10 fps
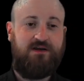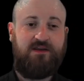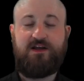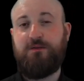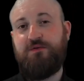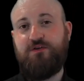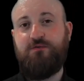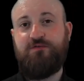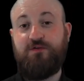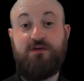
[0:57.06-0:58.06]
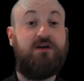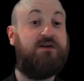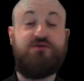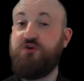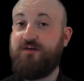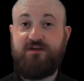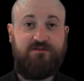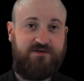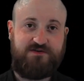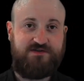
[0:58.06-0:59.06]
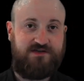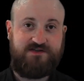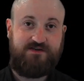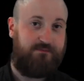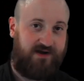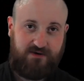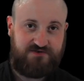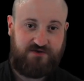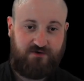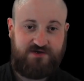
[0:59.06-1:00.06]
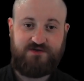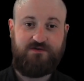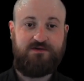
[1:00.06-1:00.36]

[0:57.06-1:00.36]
that can be useful in driving efficiencies in power generation,